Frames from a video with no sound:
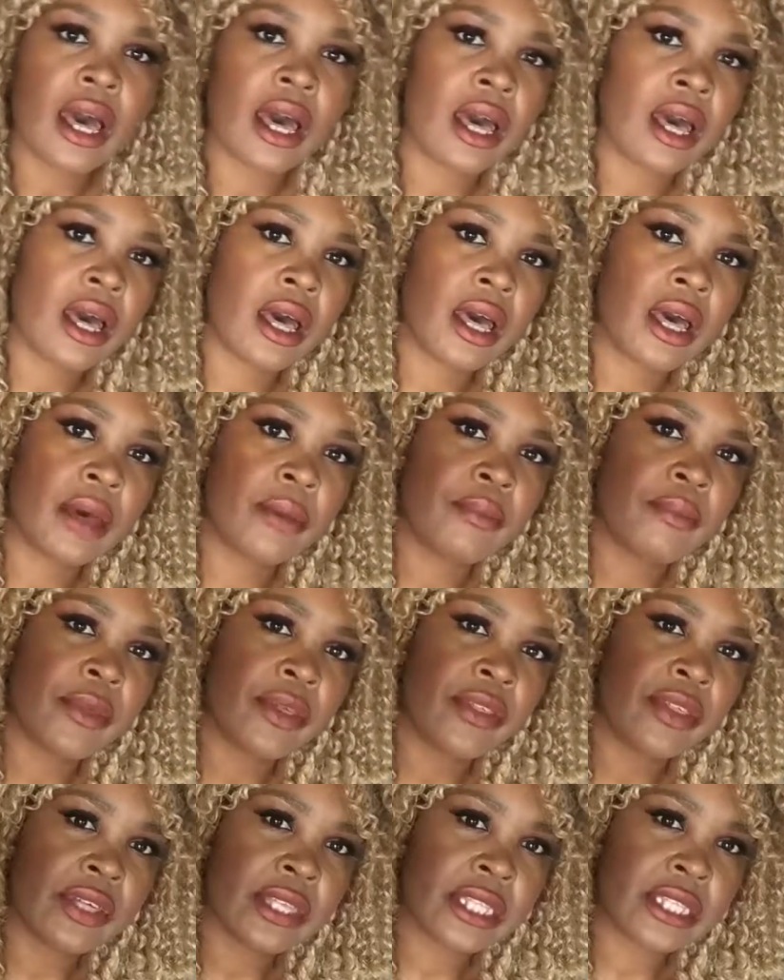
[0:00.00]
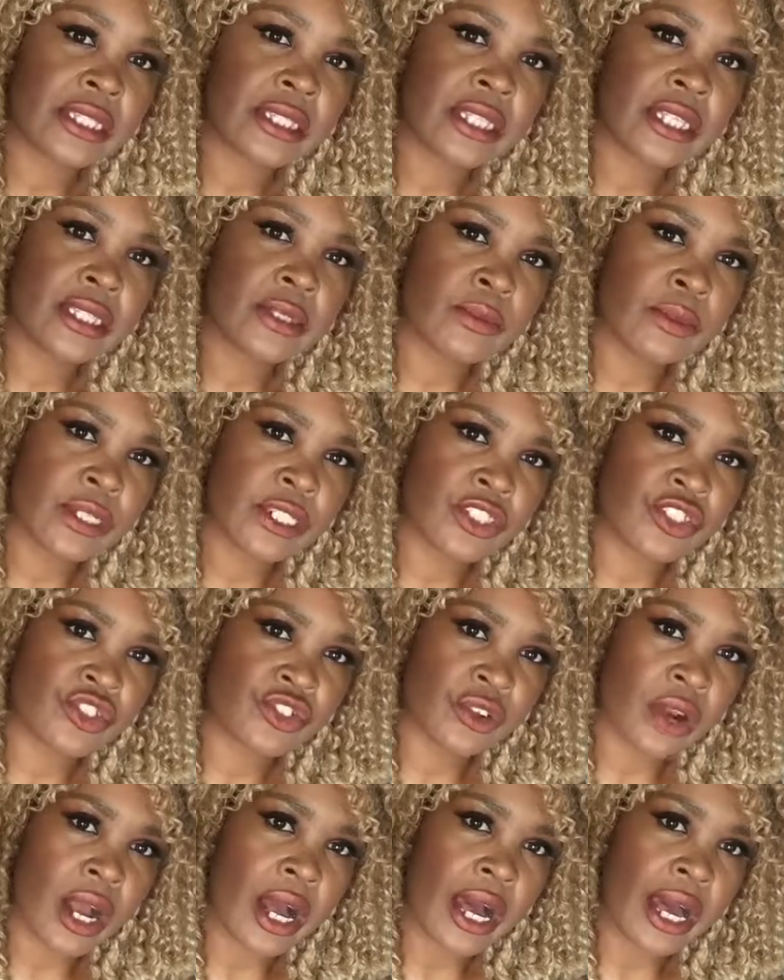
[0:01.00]
I think this one is
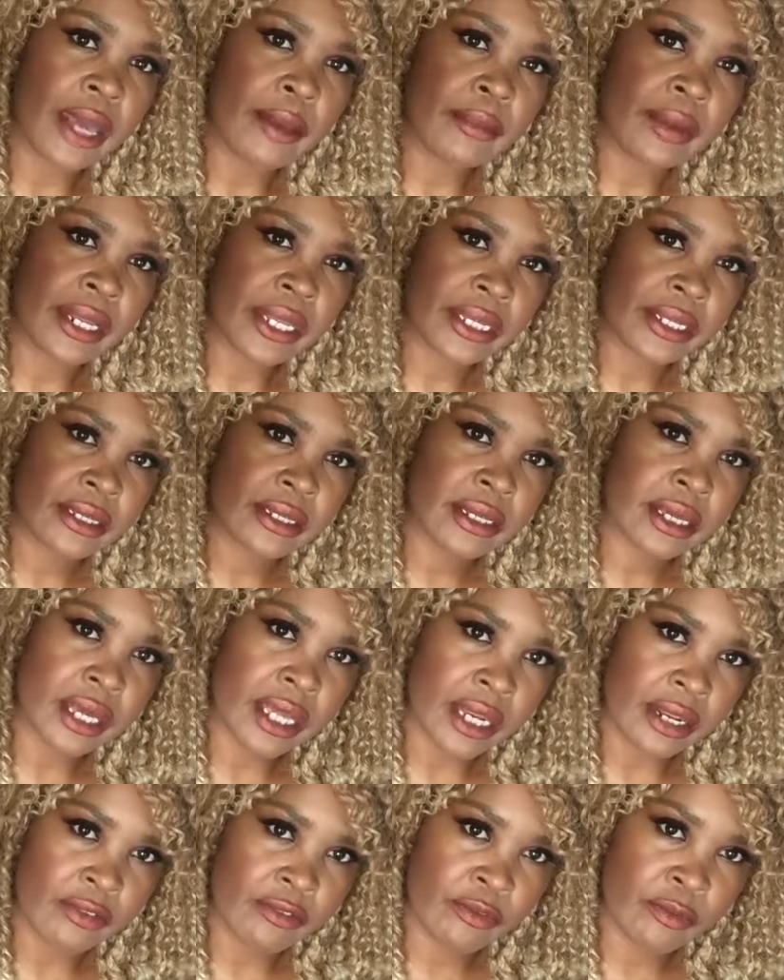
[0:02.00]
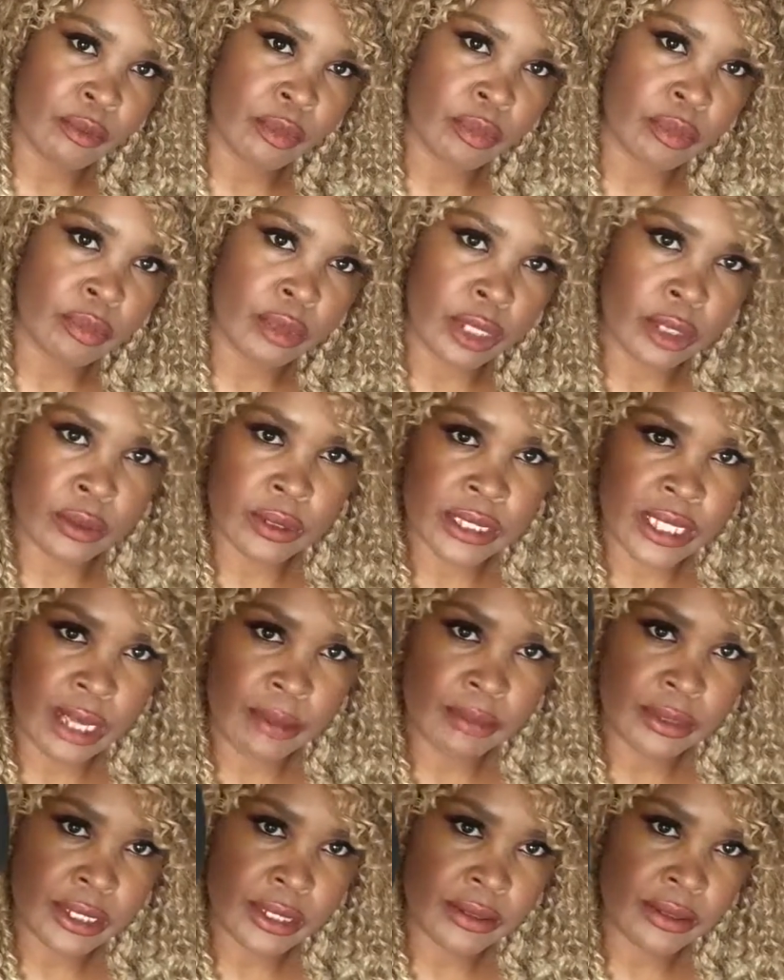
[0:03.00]
dry, but it kind of blows
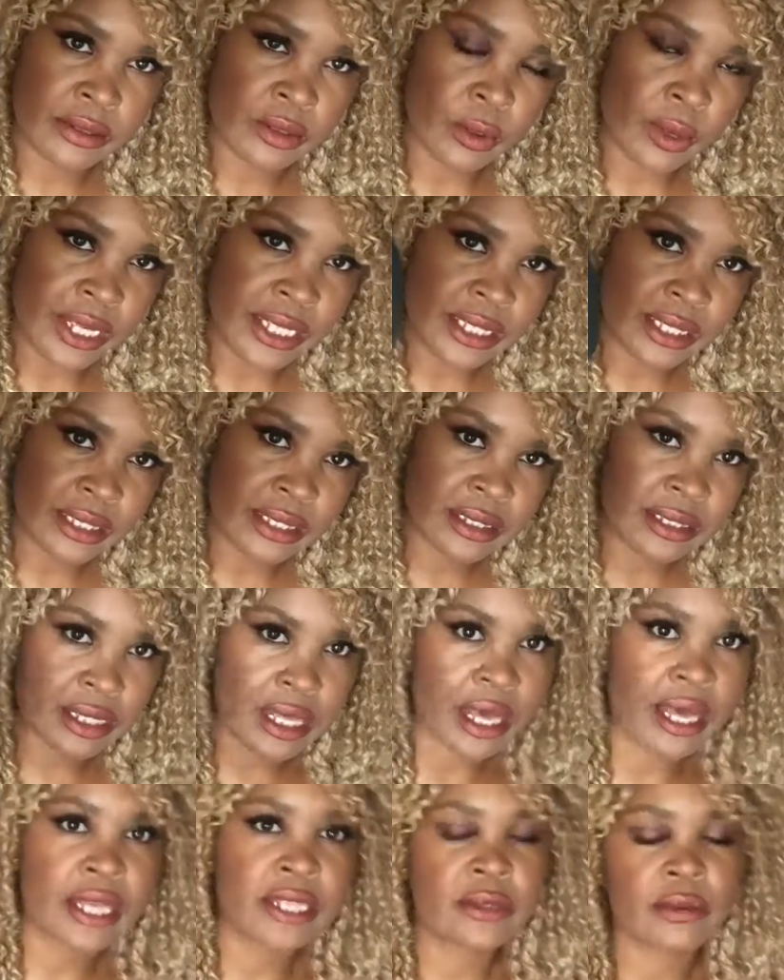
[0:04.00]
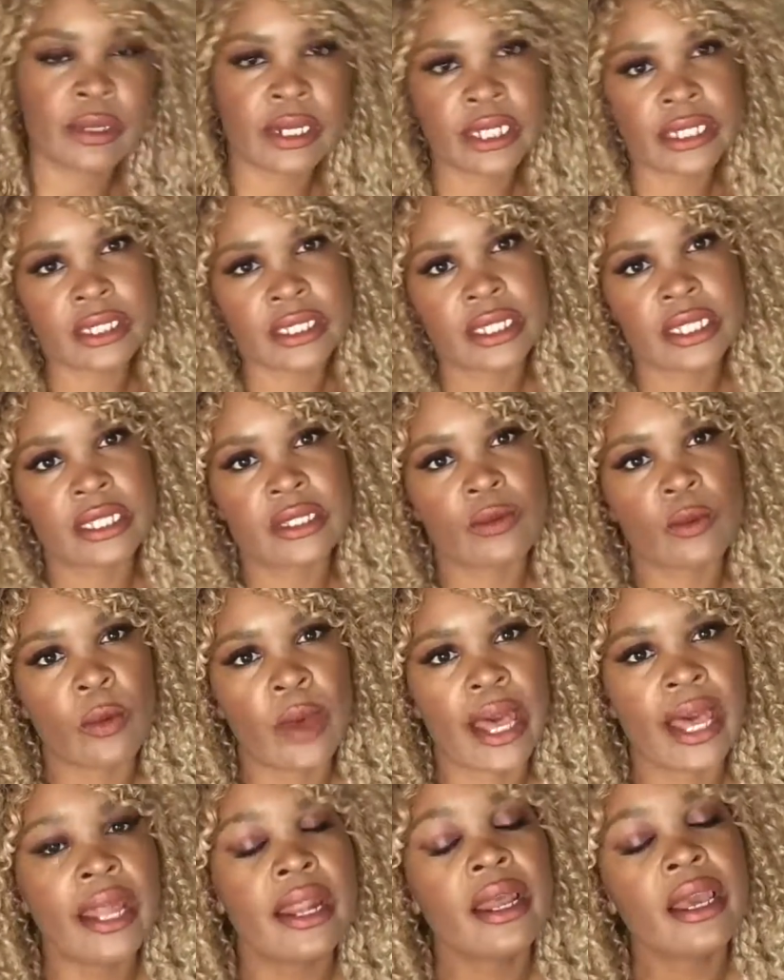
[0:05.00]
up to twice the size when it sits
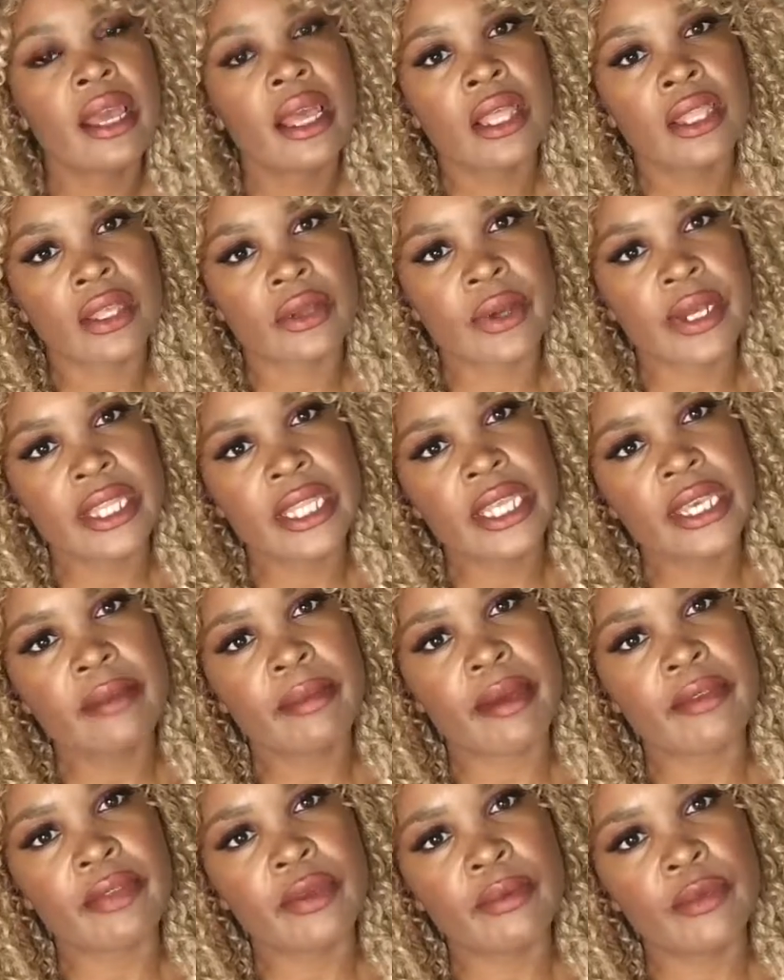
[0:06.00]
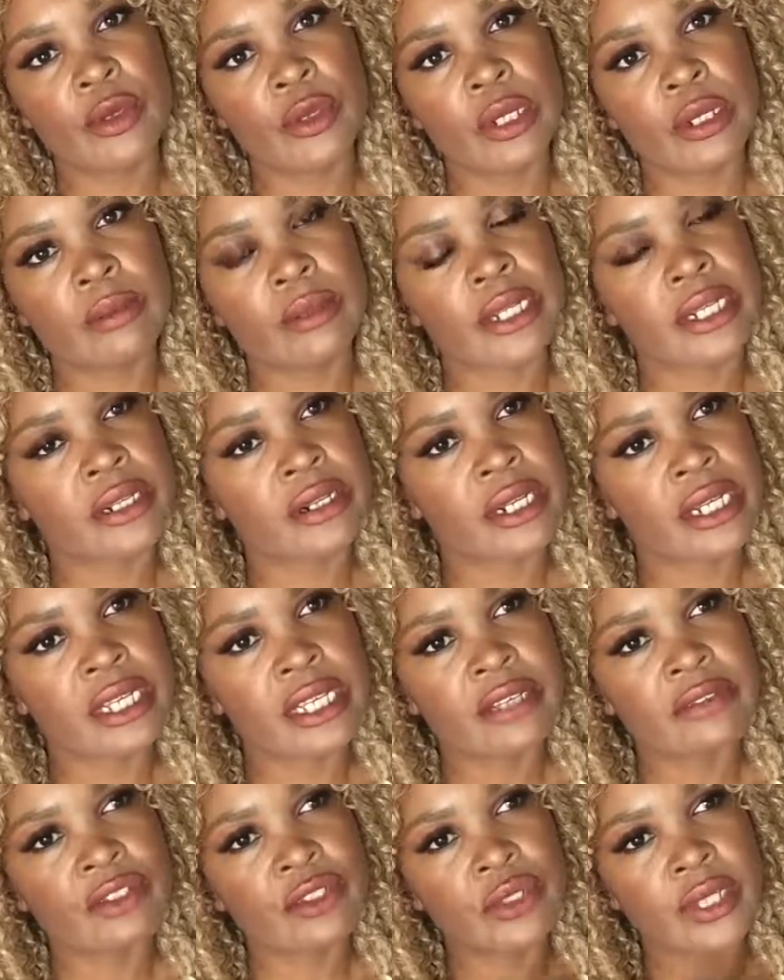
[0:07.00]
wet. The great thing about the Beauty Blender, it
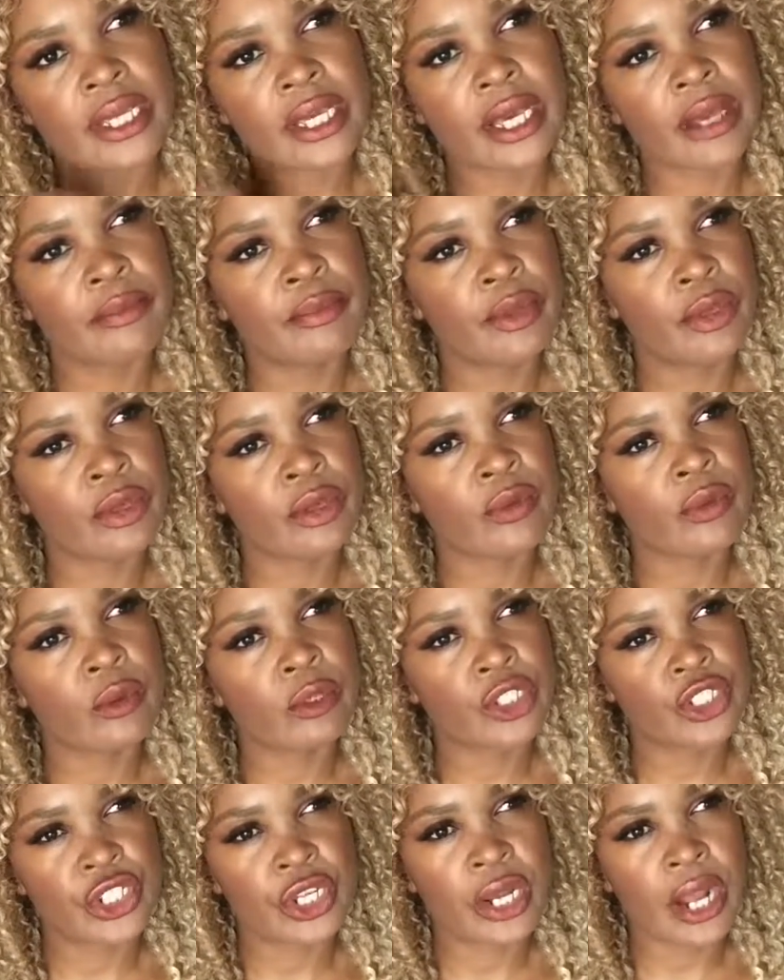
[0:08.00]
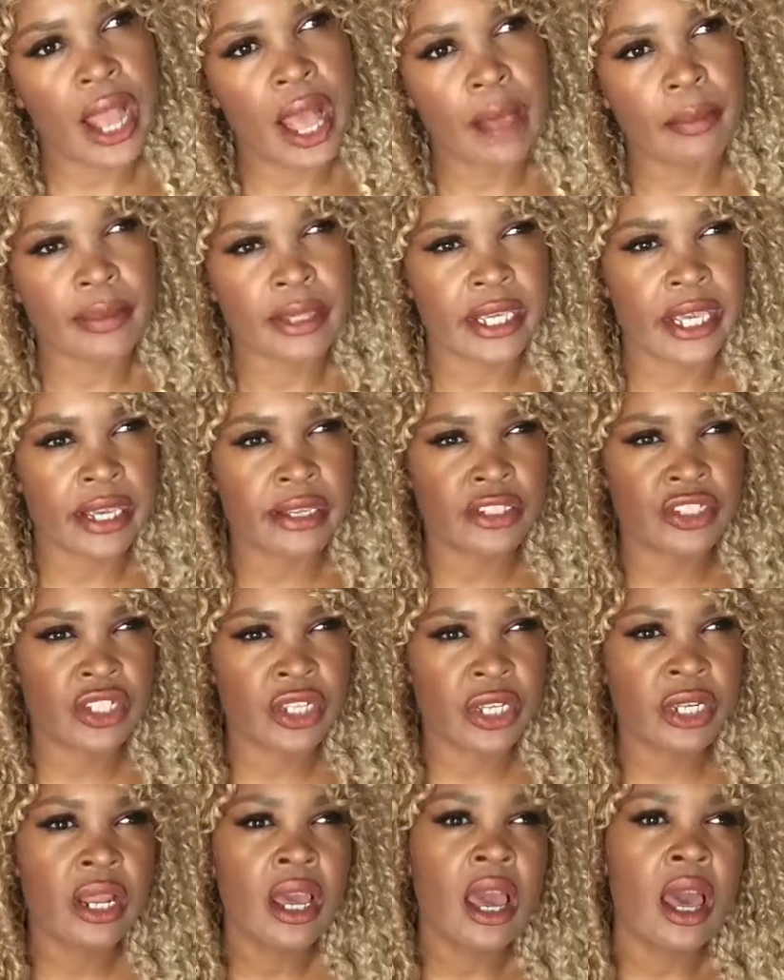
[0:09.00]
gives you like a beautiful sheer
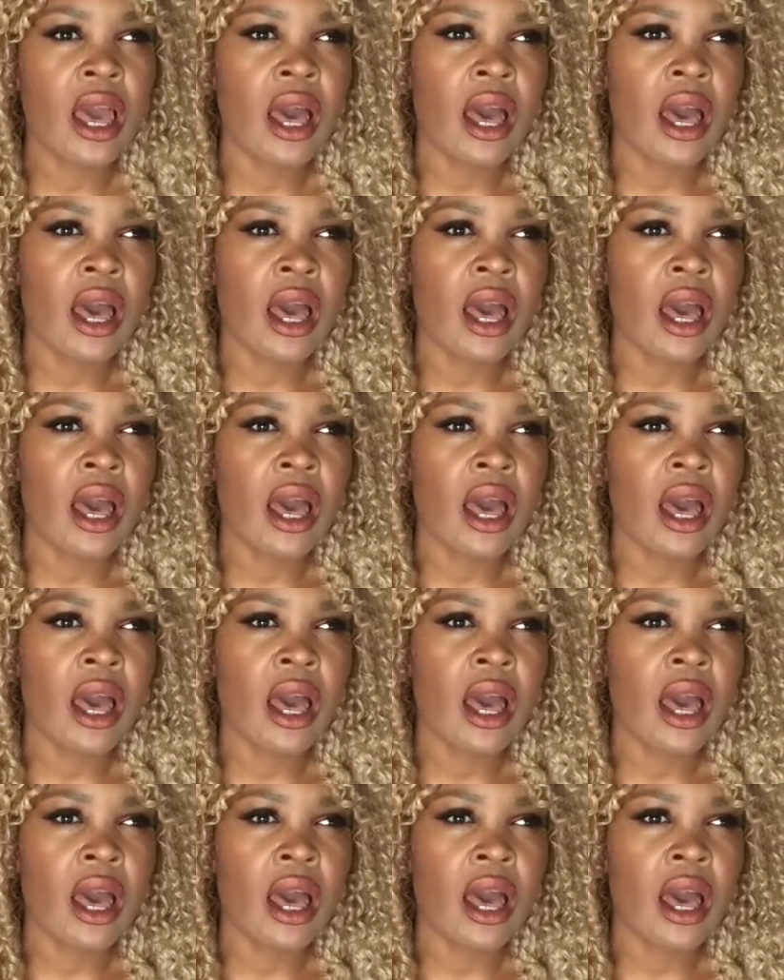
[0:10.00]
application